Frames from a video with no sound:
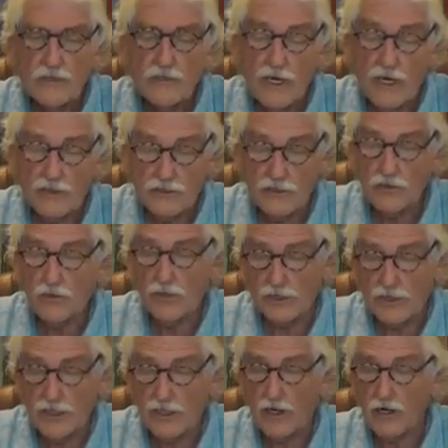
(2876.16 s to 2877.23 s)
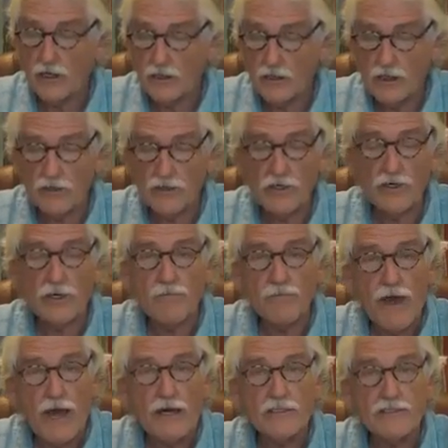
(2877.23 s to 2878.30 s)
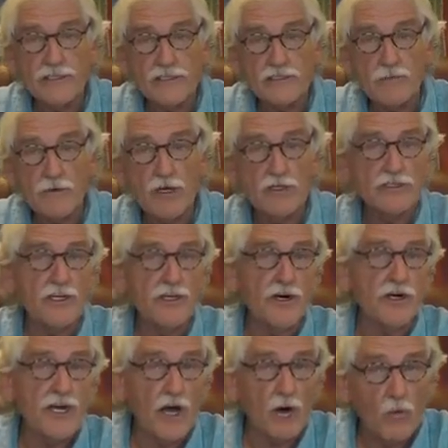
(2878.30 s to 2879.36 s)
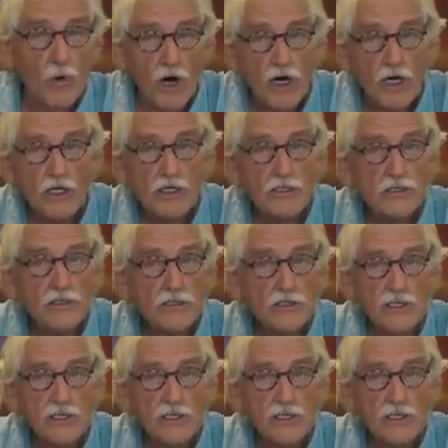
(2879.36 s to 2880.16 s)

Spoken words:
that you want to get honking on your lymphatic system, because in your gut wall,